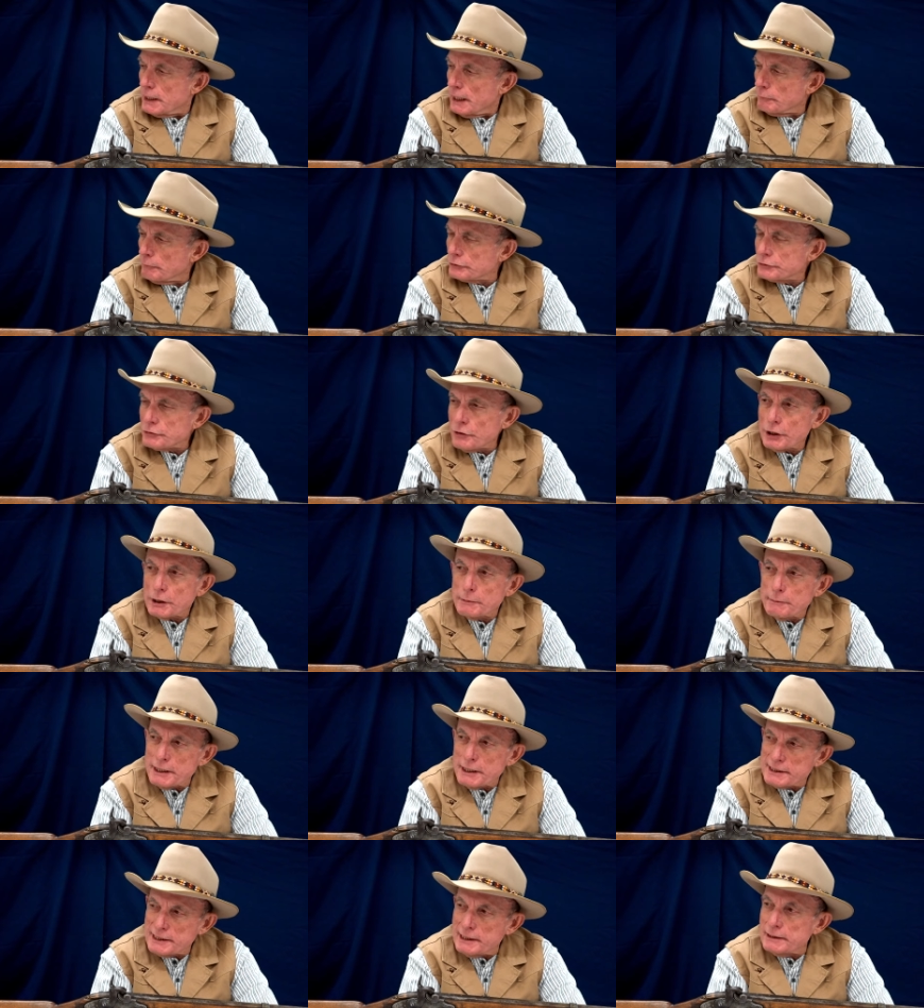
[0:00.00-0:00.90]
And we'll talk
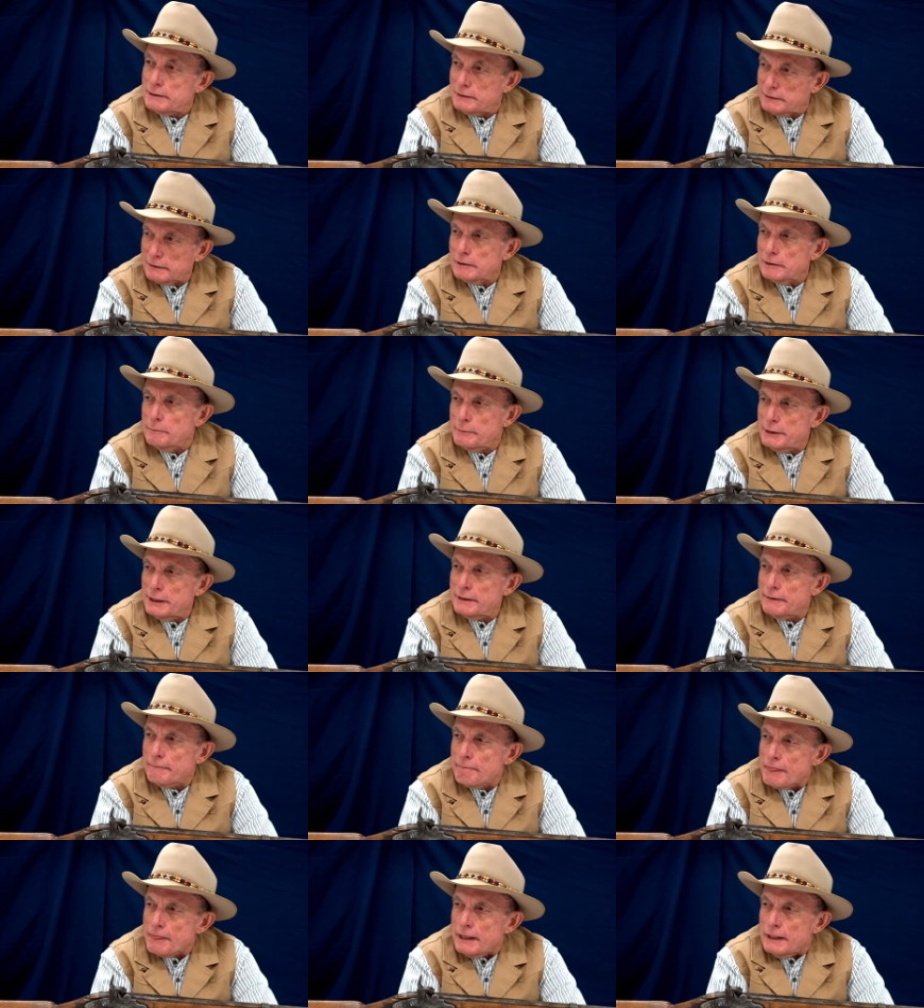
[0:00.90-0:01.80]
about that in a little
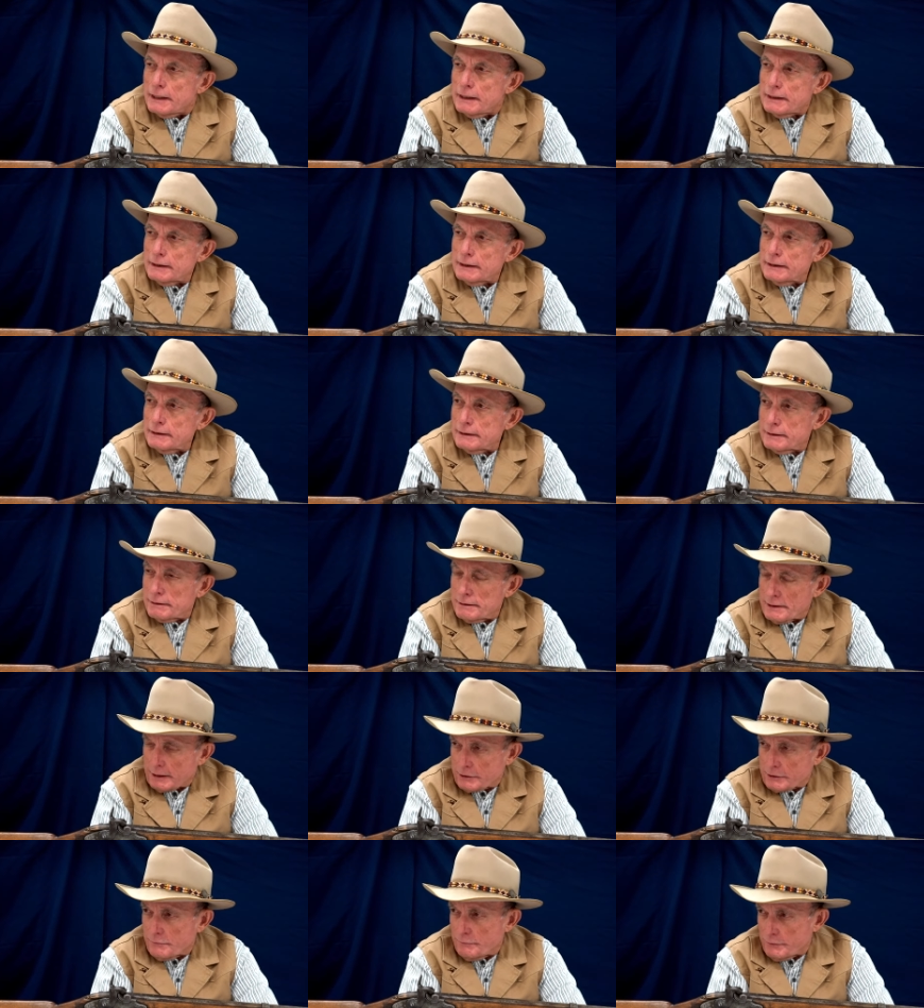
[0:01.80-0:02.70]
bit uh, in the
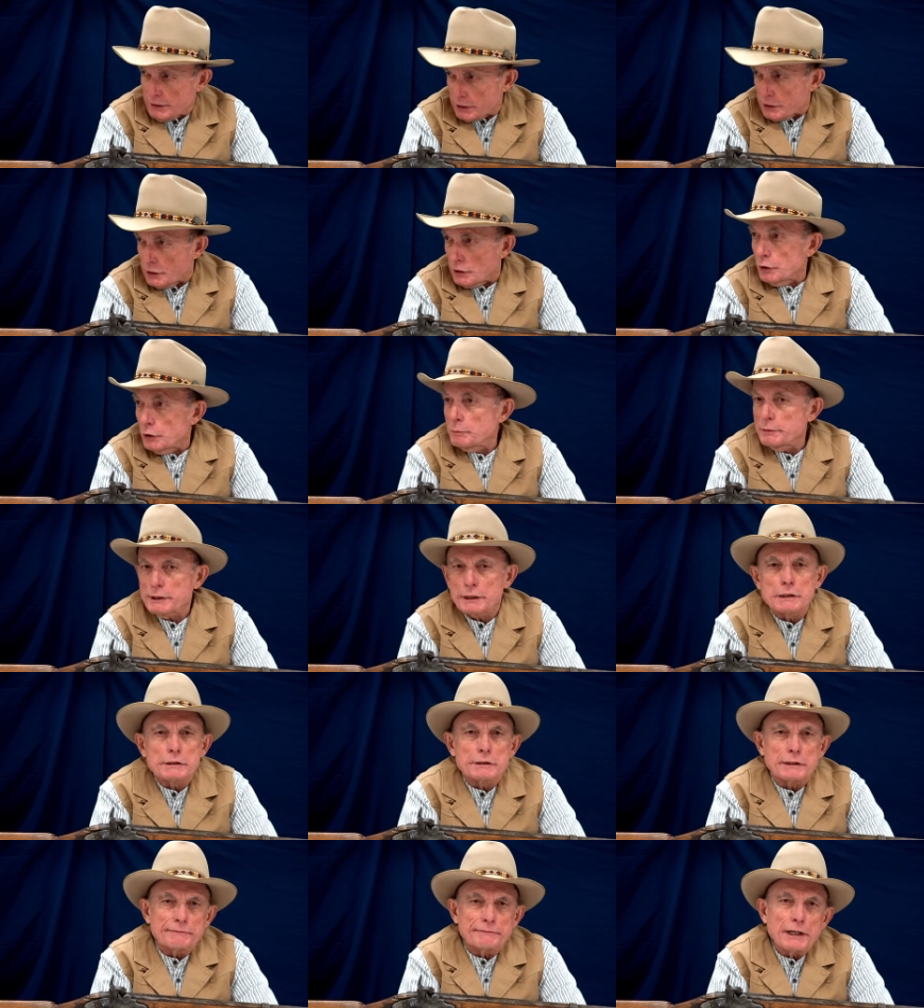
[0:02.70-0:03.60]
next video
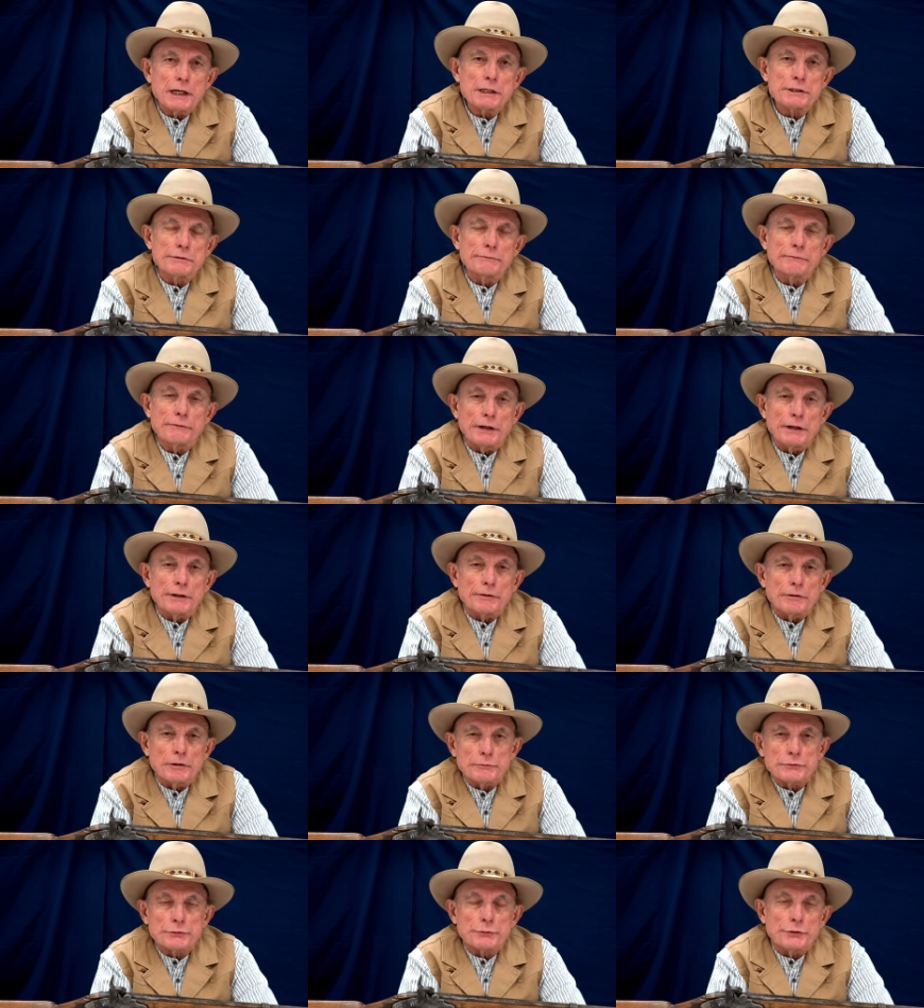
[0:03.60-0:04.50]
because I've got some
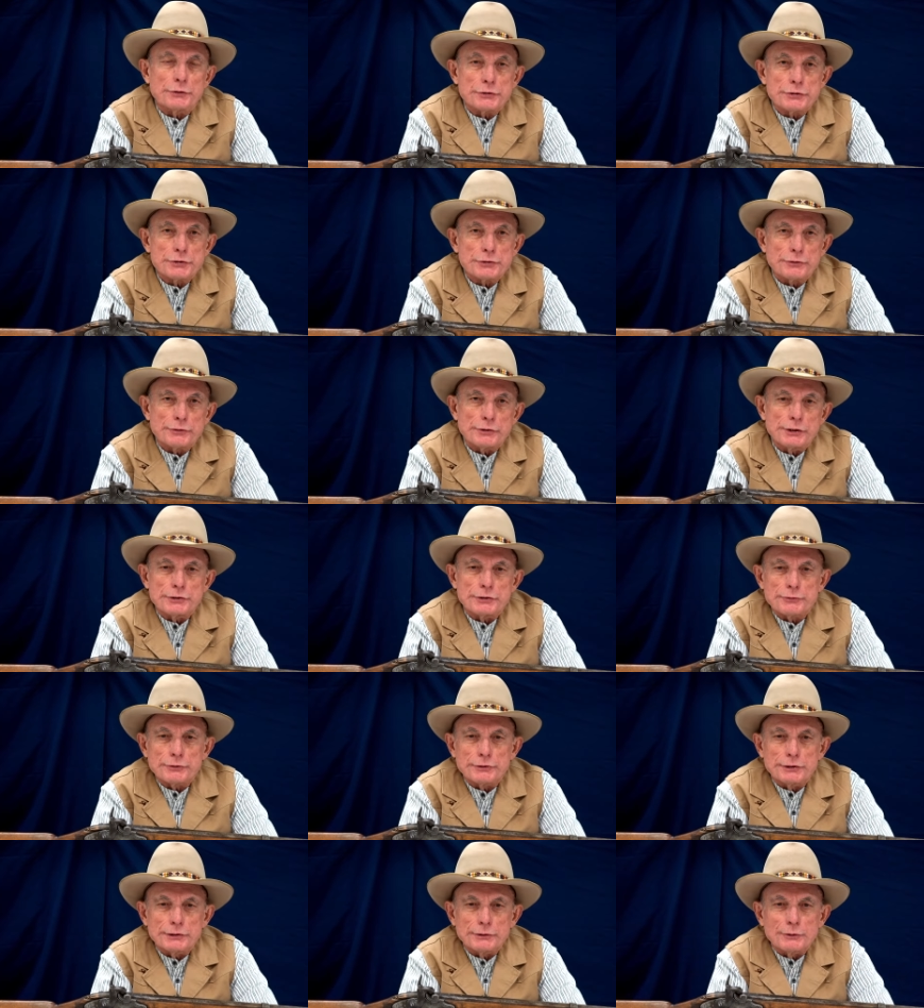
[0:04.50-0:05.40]
firearms where the stories
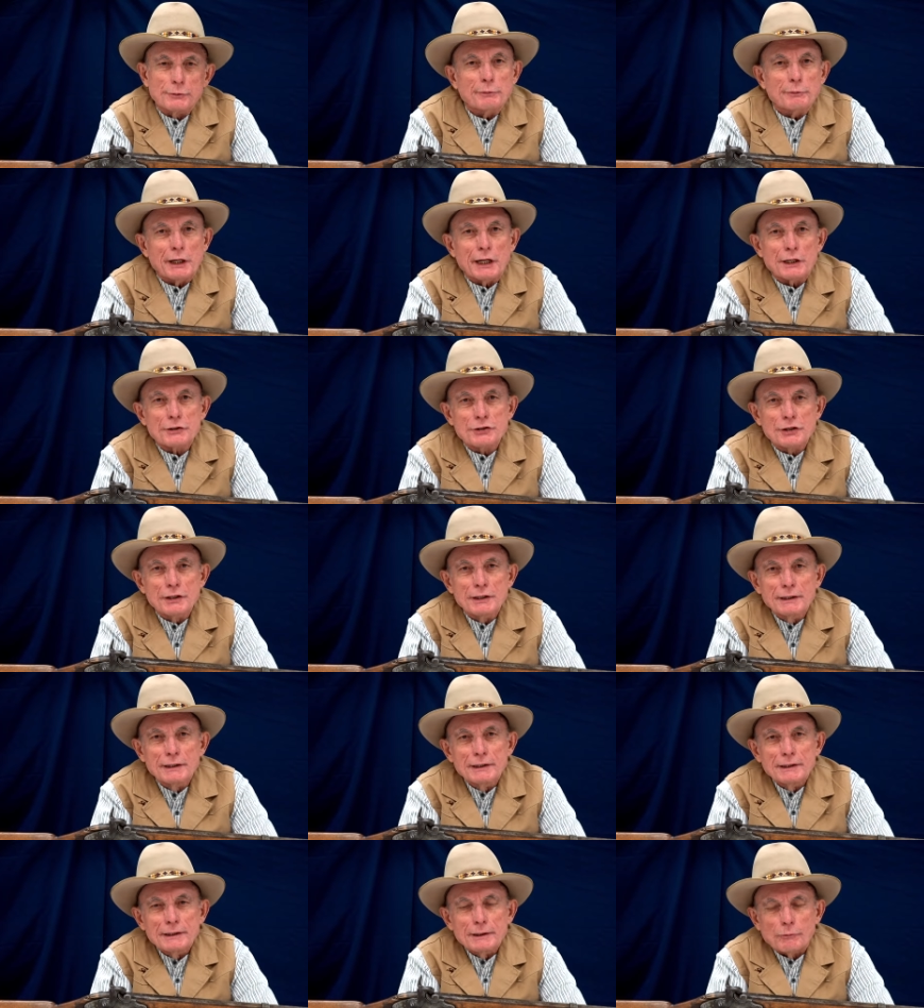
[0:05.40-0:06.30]
really don't match
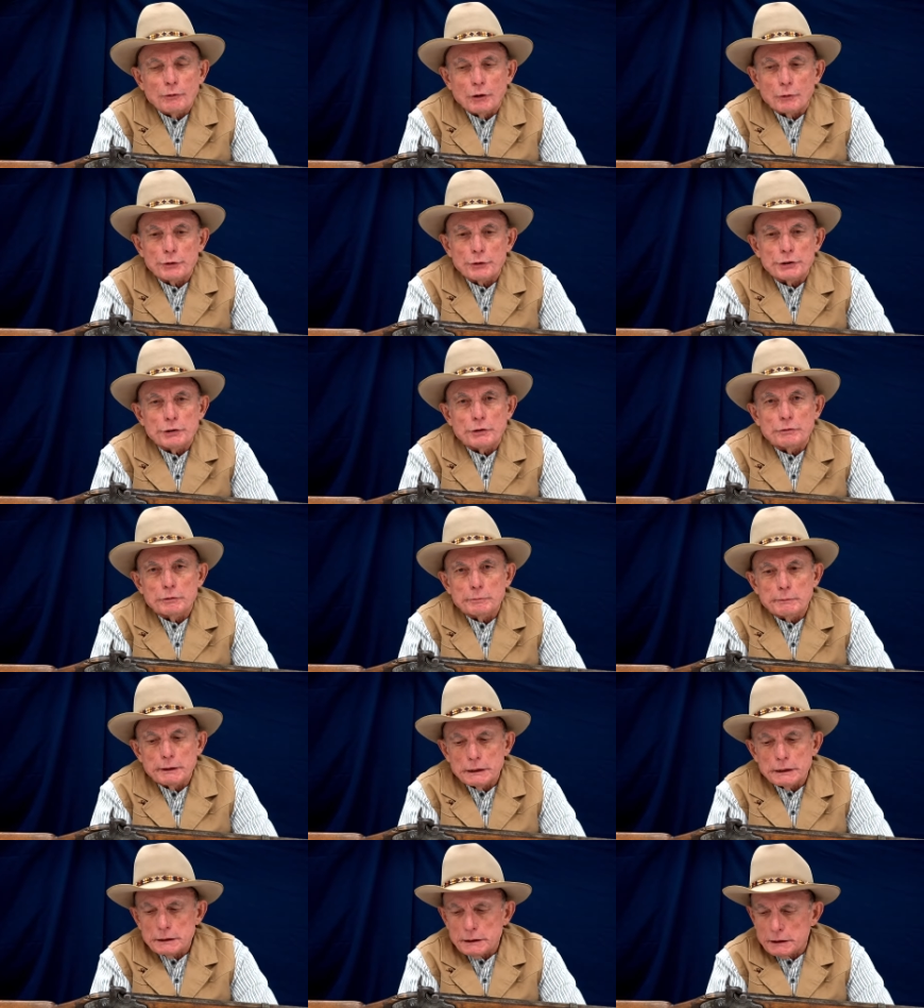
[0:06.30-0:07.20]
what we know
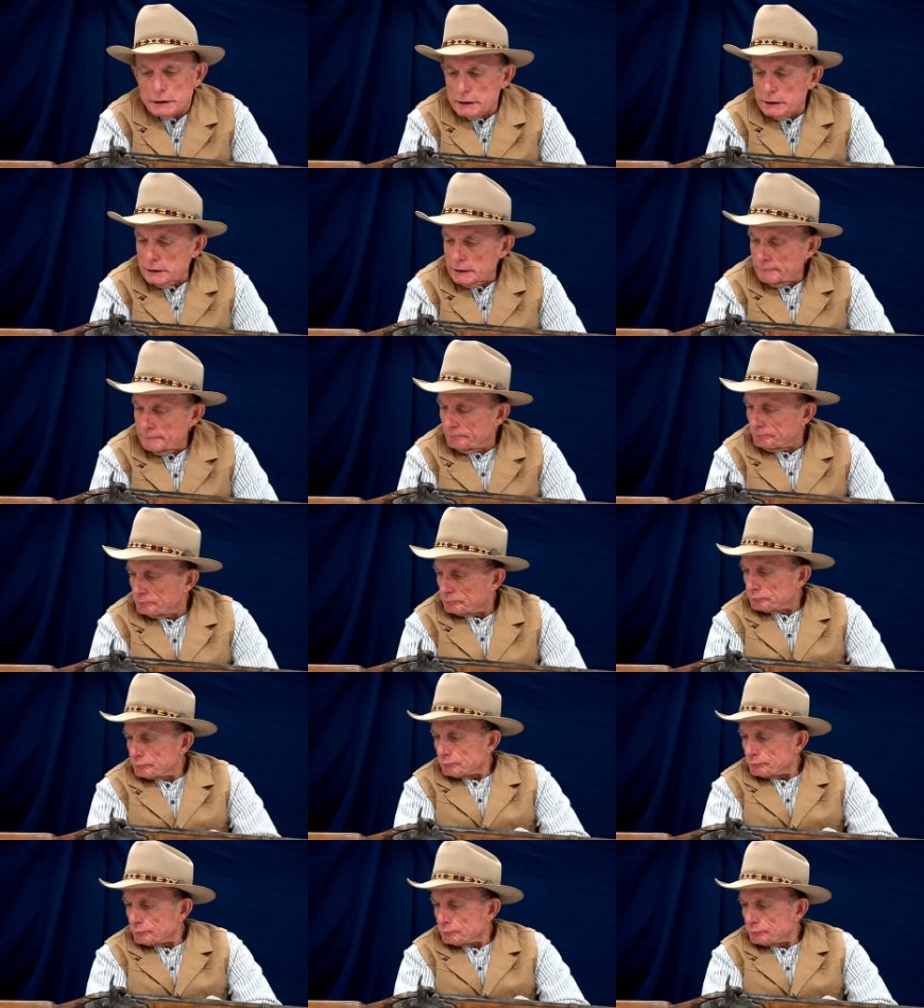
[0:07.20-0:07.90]
about the gun.